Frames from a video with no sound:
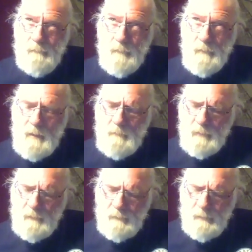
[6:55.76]

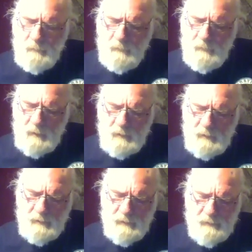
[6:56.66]
remember from that
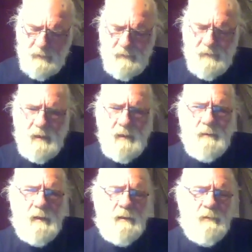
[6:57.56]
is that Z
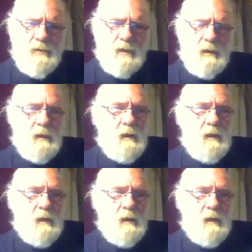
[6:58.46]
Energy,